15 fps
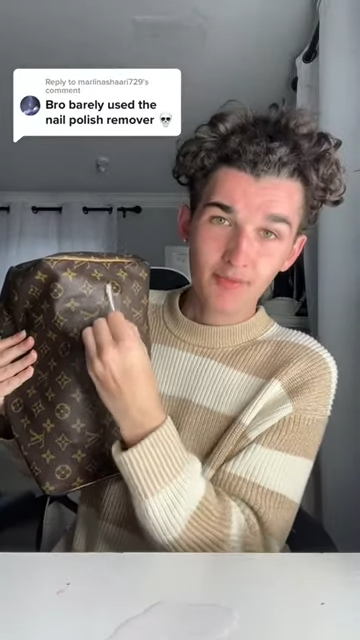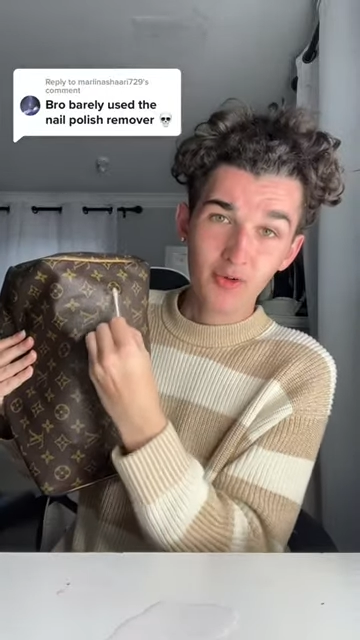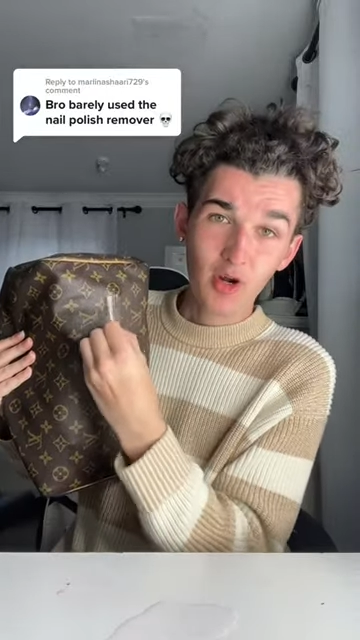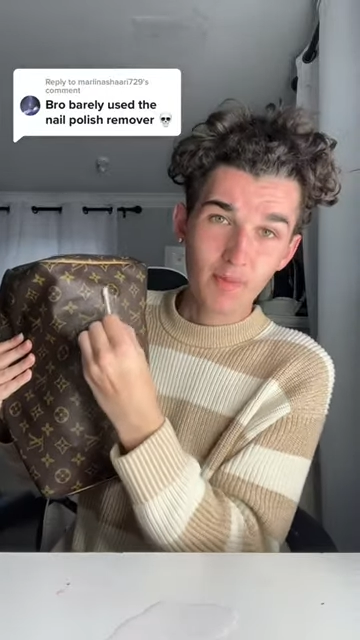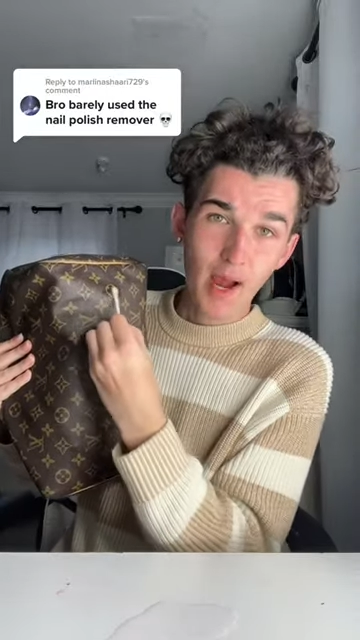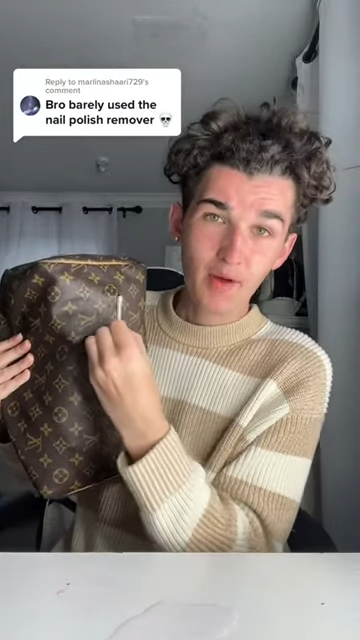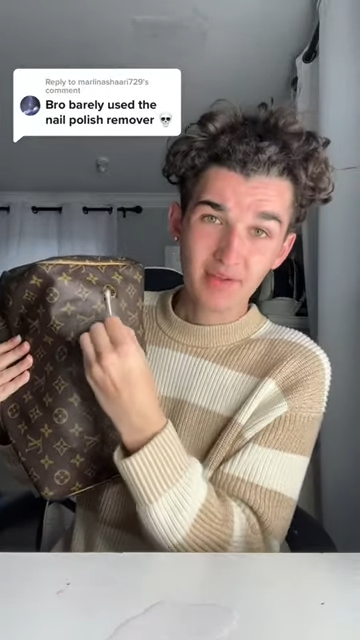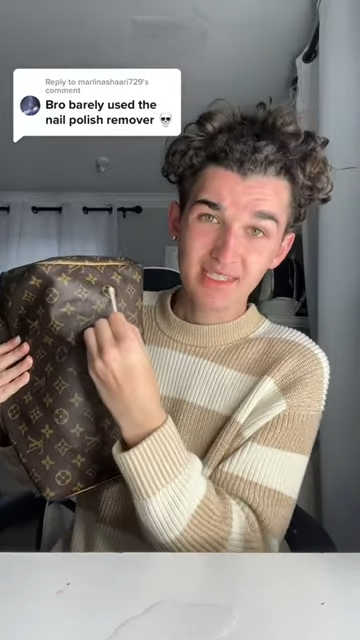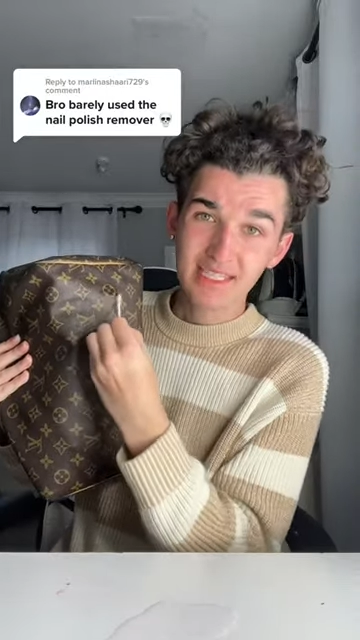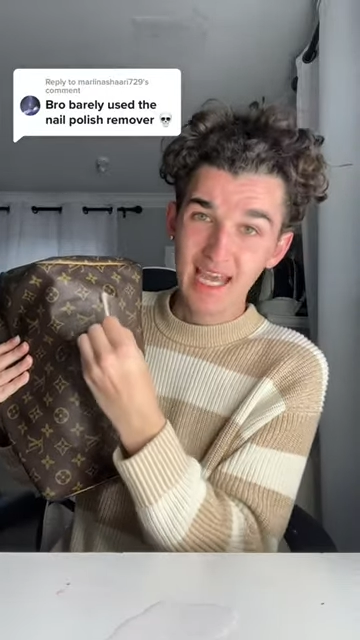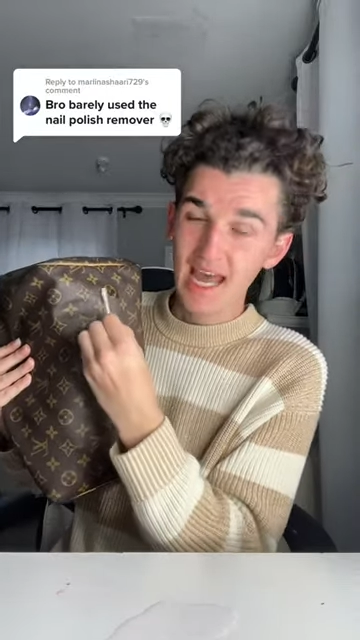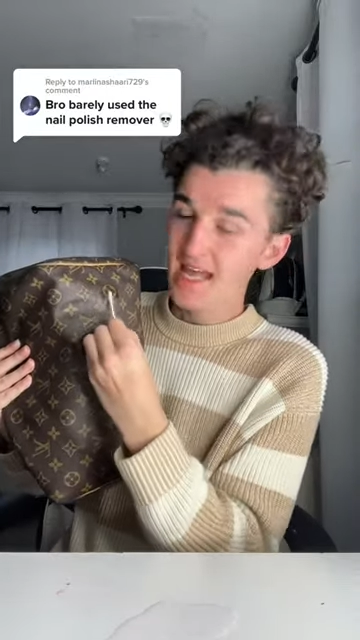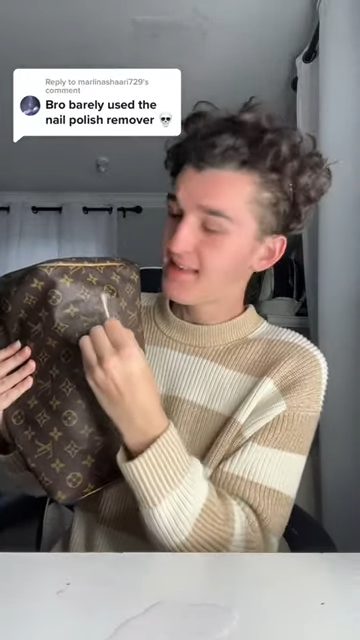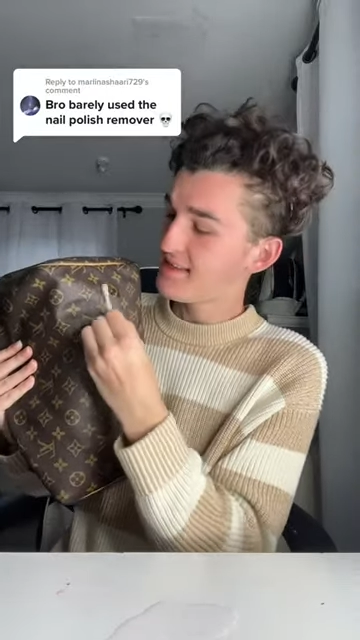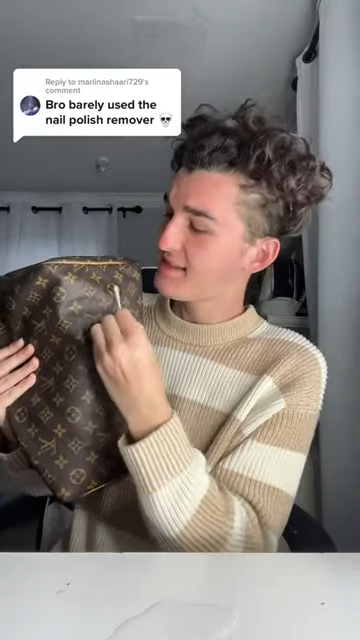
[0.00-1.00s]
for about
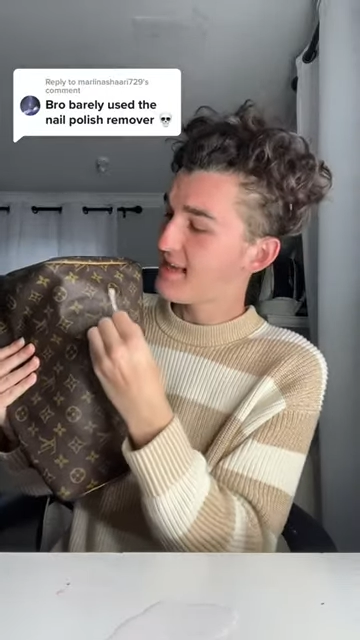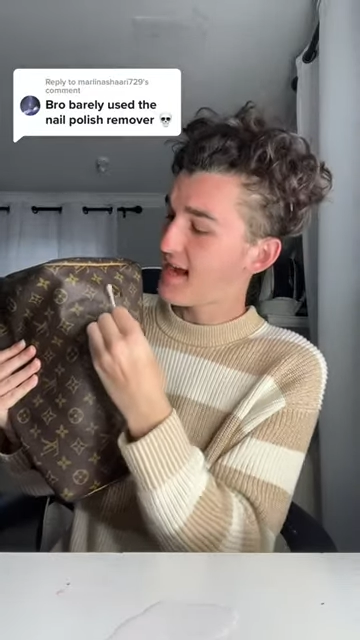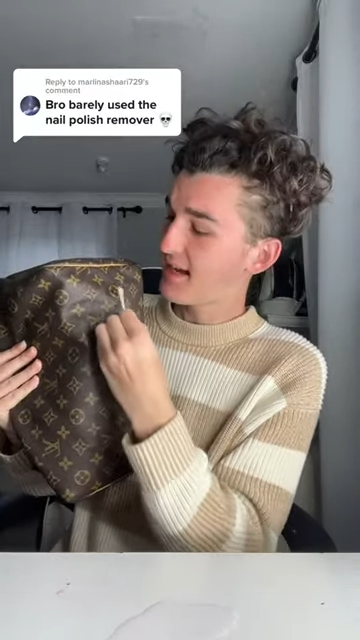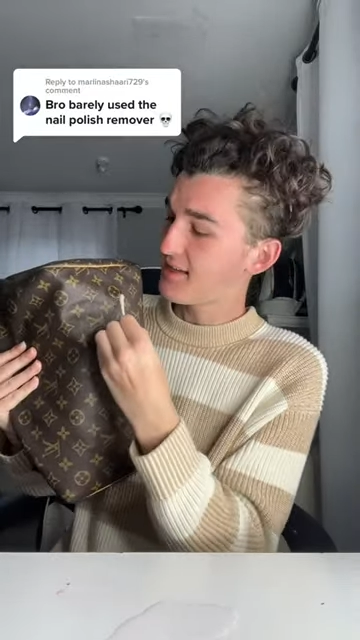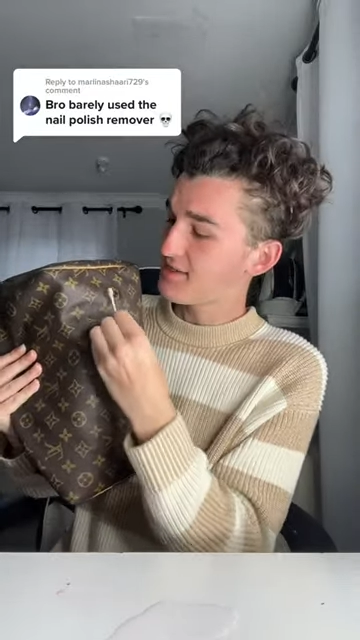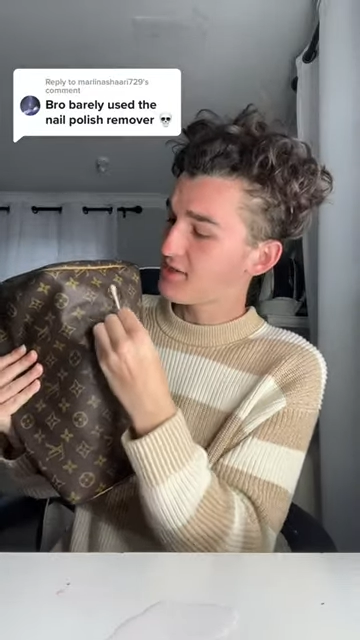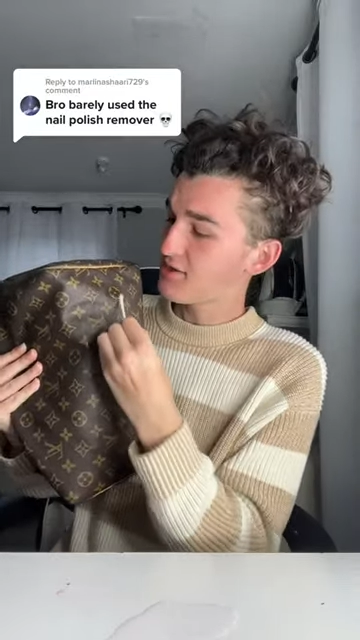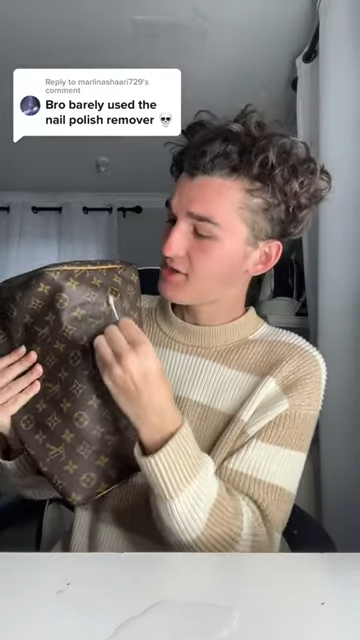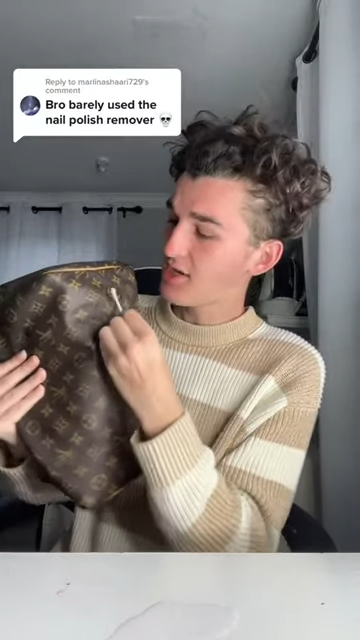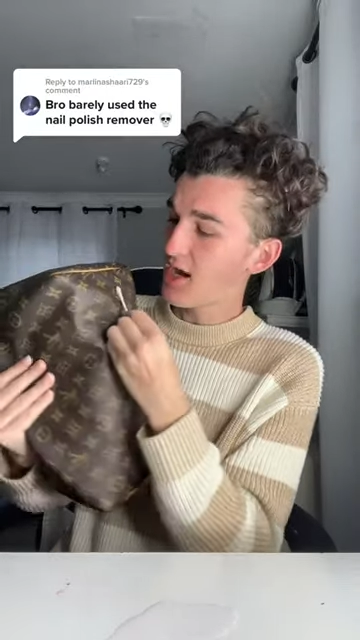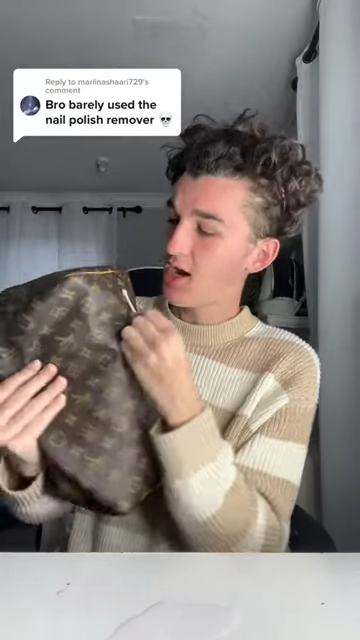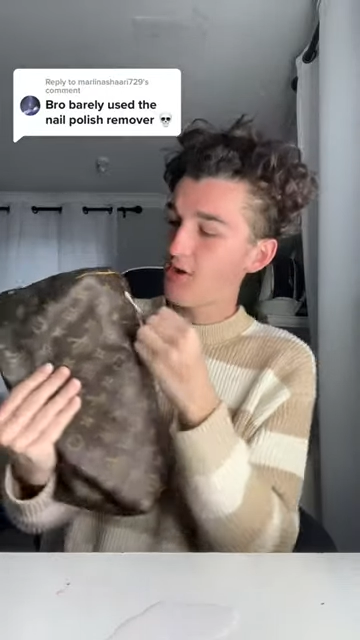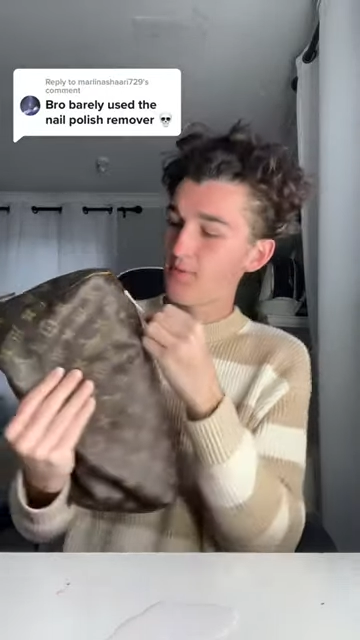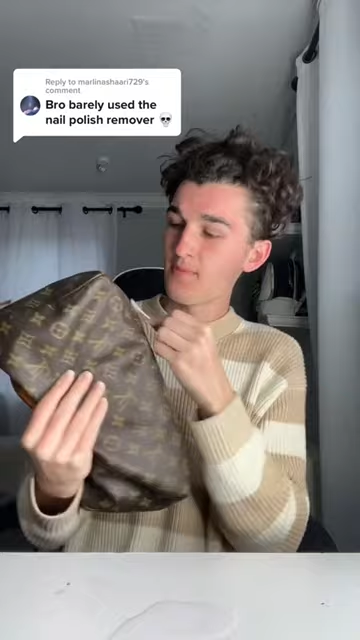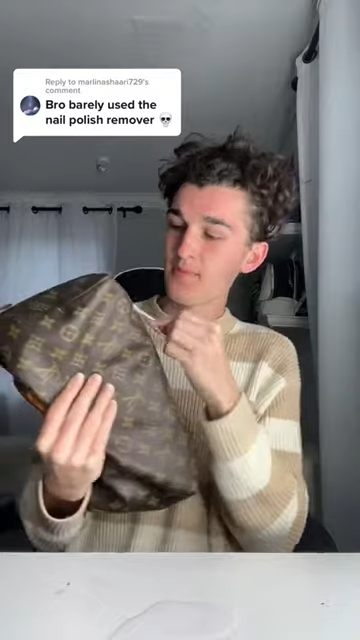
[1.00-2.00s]
10 seconds or
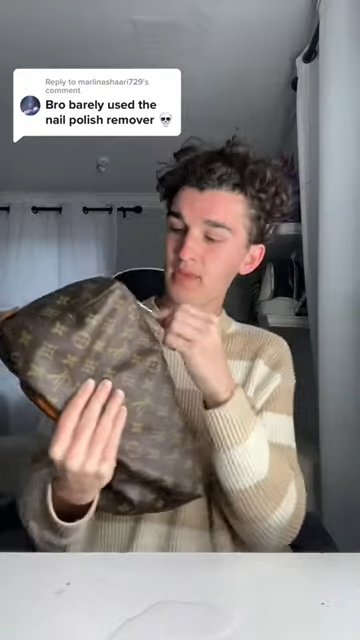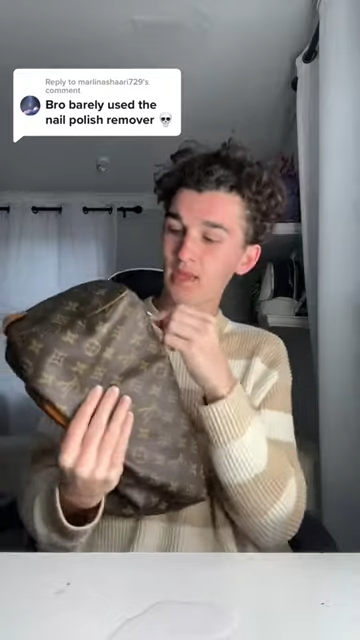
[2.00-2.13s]
so.